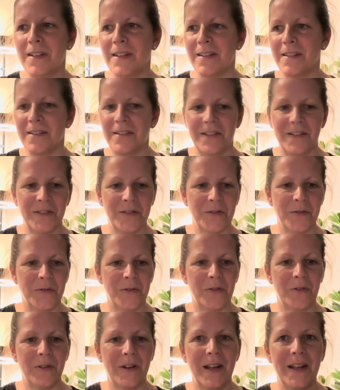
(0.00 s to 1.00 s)
So she sort of
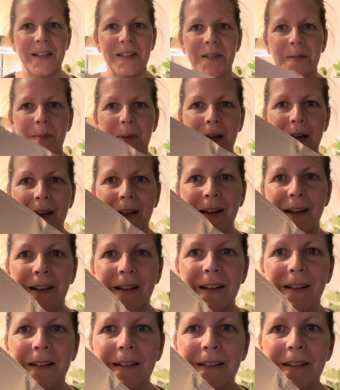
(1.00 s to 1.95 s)
creates a bag